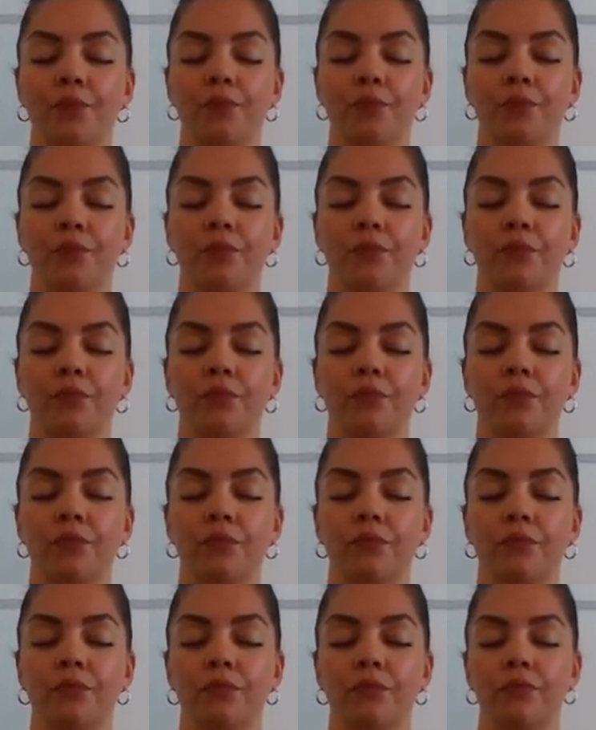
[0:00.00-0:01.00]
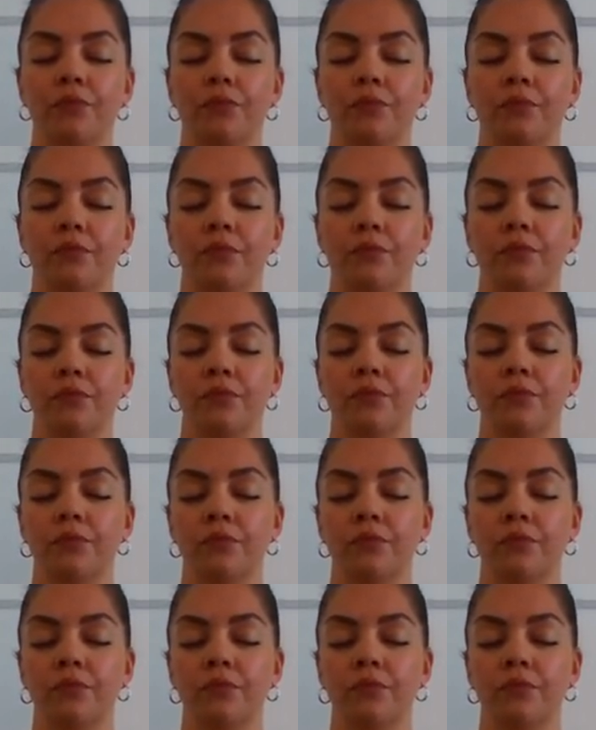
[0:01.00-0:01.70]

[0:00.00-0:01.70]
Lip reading: (no one is talking)